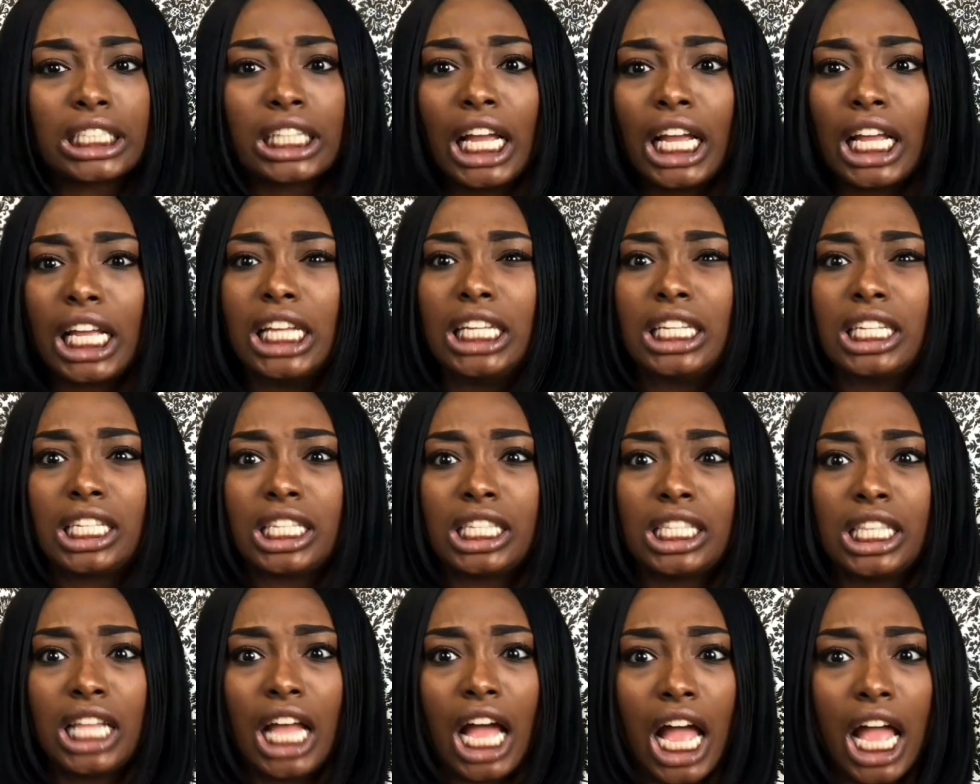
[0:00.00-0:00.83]
Like, it's
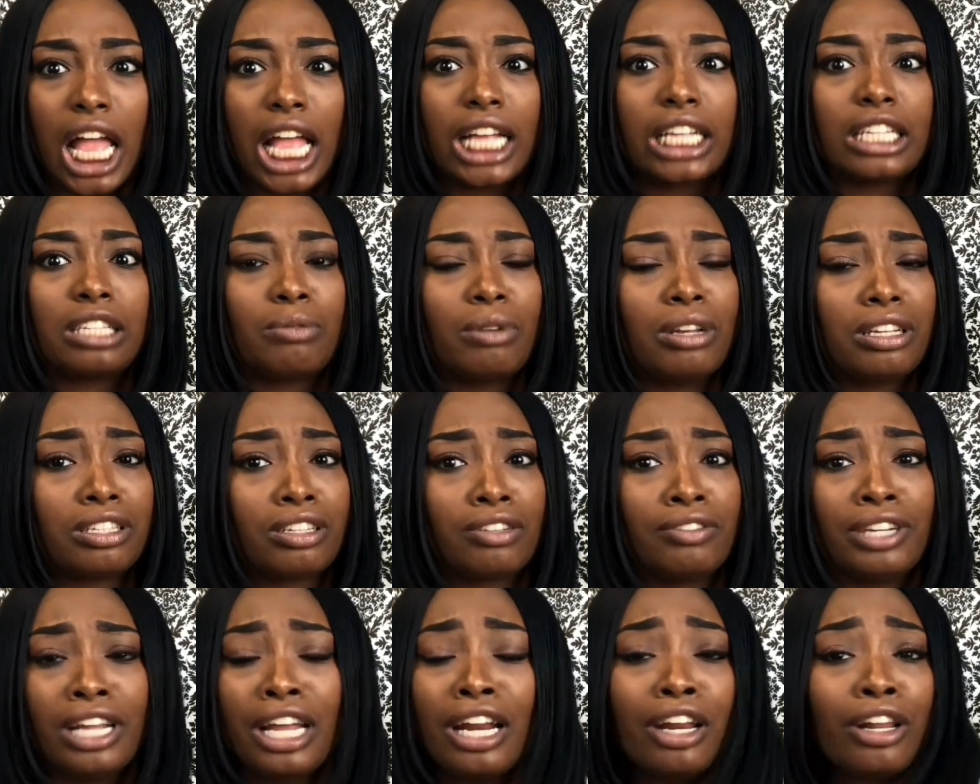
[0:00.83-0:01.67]
not
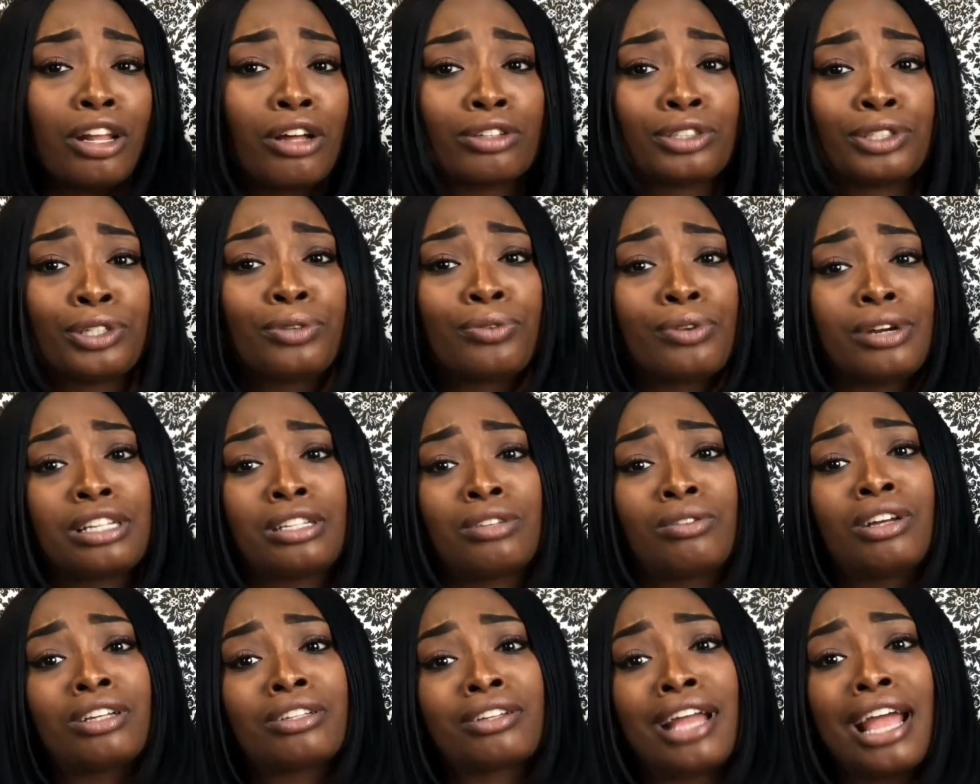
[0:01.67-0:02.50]
expensive. None of those 2
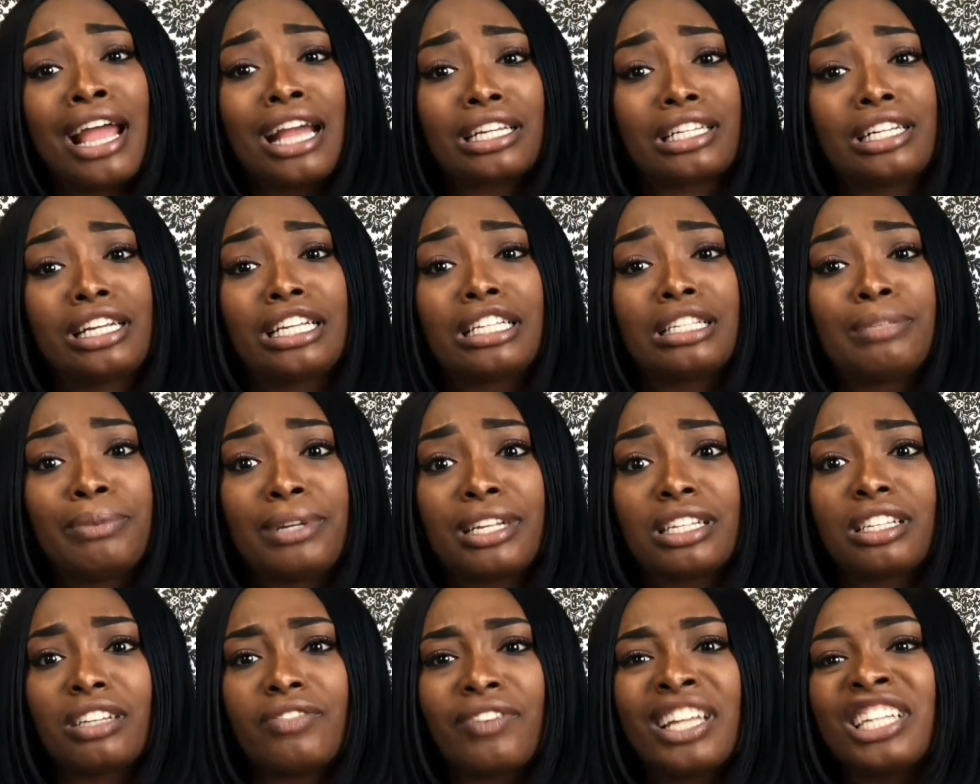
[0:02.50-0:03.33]
restaurants are actually expensive.